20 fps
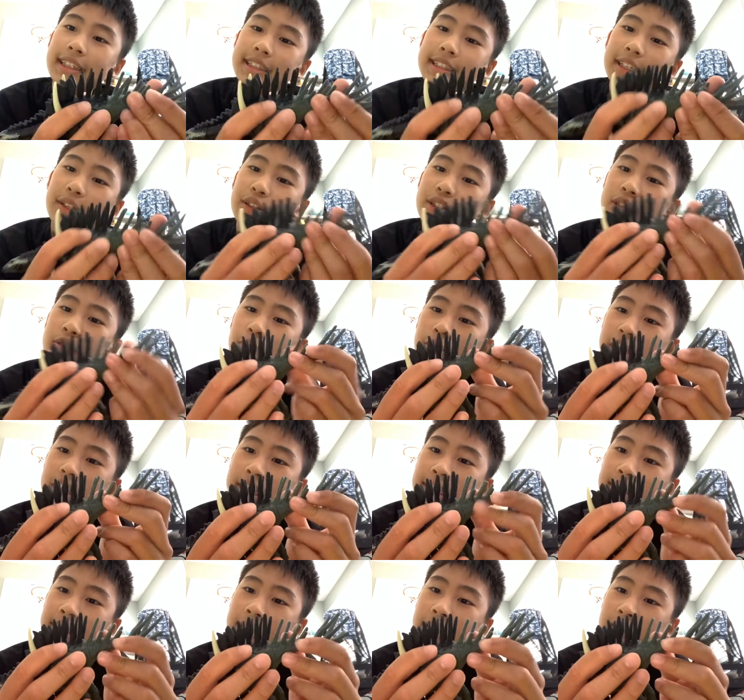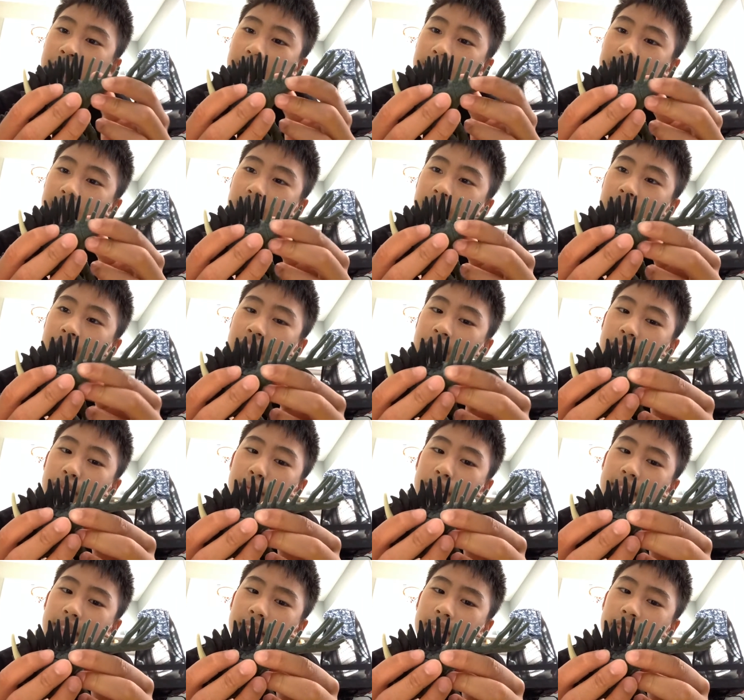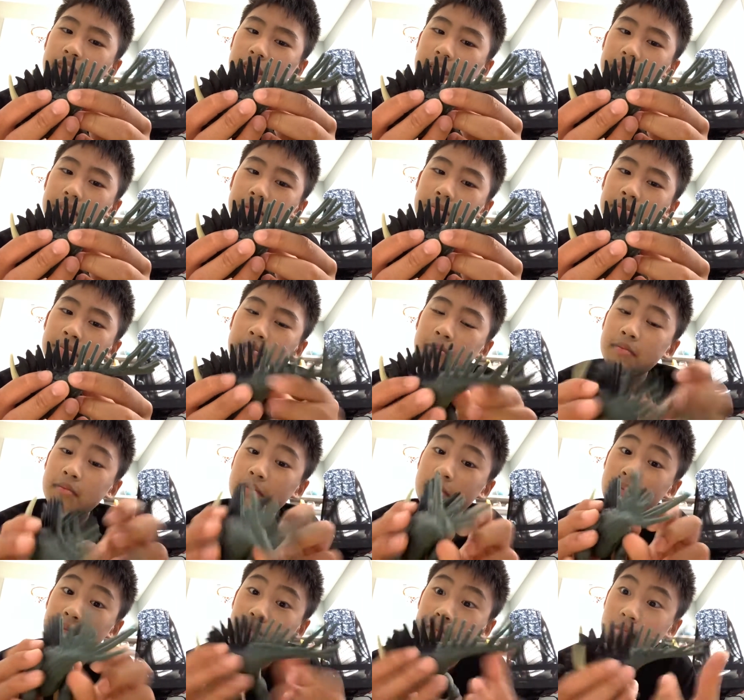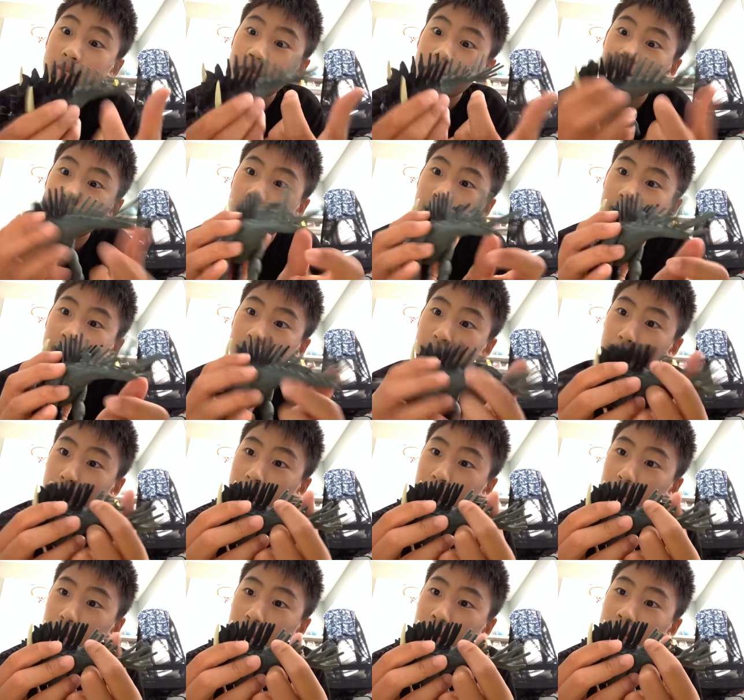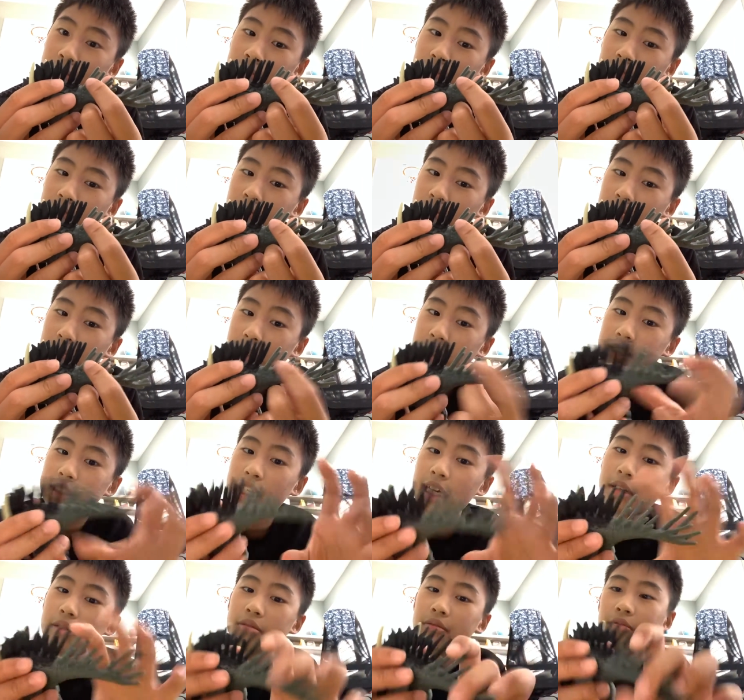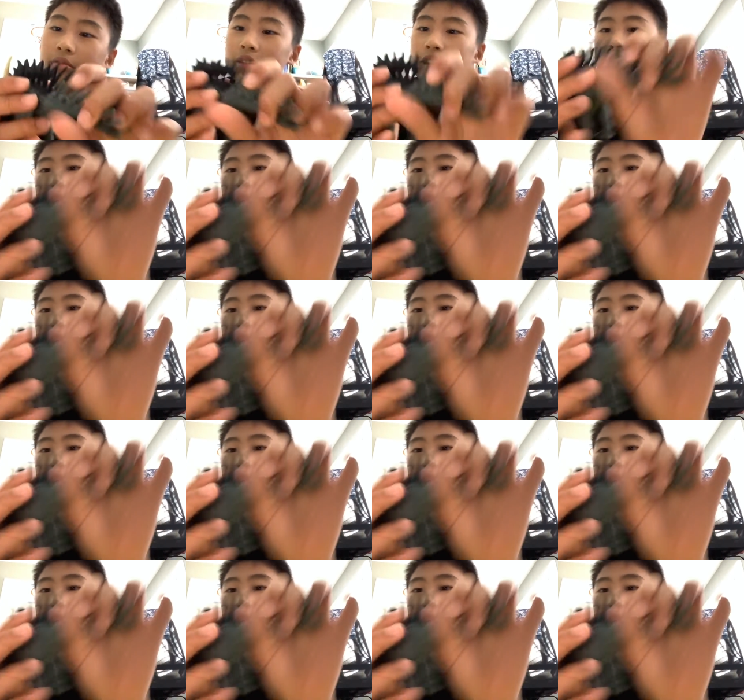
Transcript: the tail squishy, should should instead just make it move because now we're